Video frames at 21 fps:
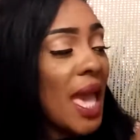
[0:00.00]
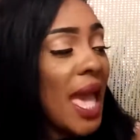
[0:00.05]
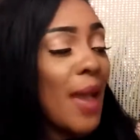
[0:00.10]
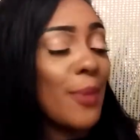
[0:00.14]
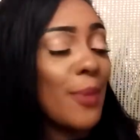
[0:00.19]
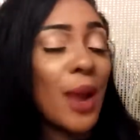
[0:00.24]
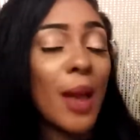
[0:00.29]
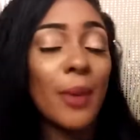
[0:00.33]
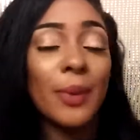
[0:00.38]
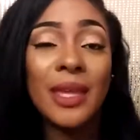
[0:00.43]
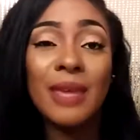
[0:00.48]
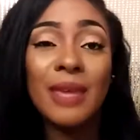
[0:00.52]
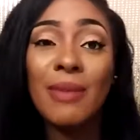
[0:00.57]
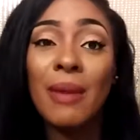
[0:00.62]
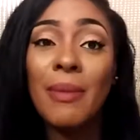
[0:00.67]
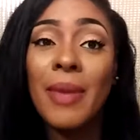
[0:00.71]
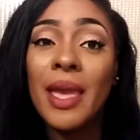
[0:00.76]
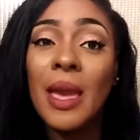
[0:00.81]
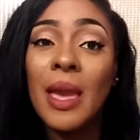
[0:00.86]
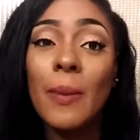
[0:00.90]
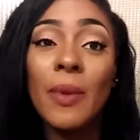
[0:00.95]
I probably give my
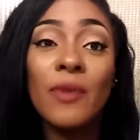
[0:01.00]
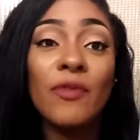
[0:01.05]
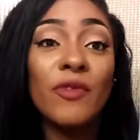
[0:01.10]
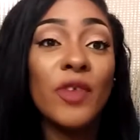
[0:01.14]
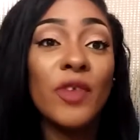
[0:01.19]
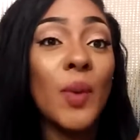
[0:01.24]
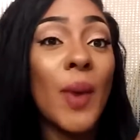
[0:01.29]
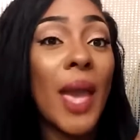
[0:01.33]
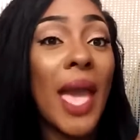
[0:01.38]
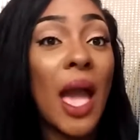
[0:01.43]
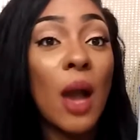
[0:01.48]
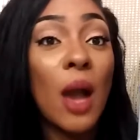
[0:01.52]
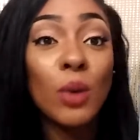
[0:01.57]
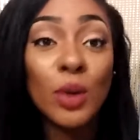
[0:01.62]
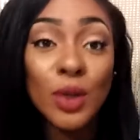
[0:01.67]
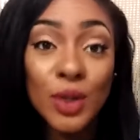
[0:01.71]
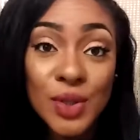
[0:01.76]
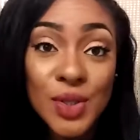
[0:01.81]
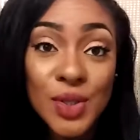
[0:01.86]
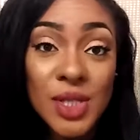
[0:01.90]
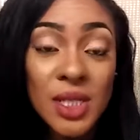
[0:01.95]
makeup a few
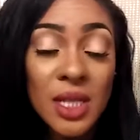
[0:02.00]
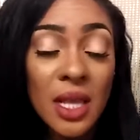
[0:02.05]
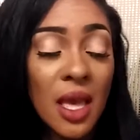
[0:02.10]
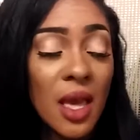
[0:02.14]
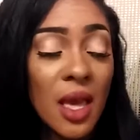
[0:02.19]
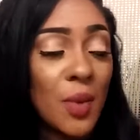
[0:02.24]
hours.